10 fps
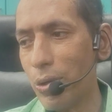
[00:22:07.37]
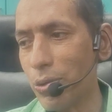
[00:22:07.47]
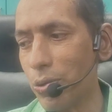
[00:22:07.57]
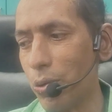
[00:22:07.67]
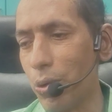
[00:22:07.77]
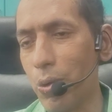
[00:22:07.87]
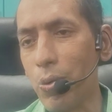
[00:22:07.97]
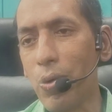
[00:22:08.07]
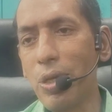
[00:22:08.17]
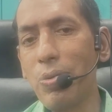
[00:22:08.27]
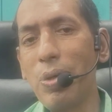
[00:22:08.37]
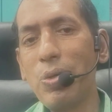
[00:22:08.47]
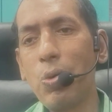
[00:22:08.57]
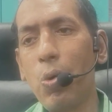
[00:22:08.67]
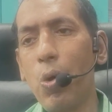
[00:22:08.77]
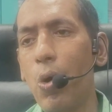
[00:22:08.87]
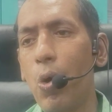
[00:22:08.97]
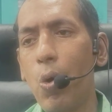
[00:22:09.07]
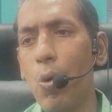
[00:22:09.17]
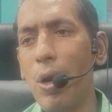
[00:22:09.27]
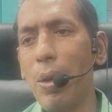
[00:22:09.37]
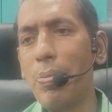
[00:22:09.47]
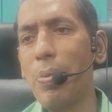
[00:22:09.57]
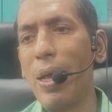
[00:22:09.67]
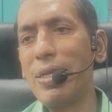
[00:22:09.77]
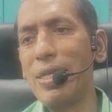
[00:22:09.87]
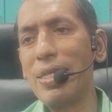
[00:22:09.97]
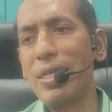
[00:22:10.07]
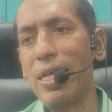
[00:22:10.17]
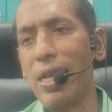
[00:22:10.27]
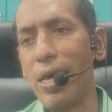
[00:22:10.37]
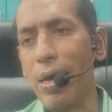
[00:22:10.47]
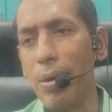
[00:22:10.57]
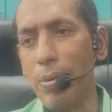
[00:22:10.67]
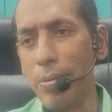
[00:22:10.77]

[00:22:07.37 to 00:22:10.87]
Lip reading: So uterus will show only patchy cilia.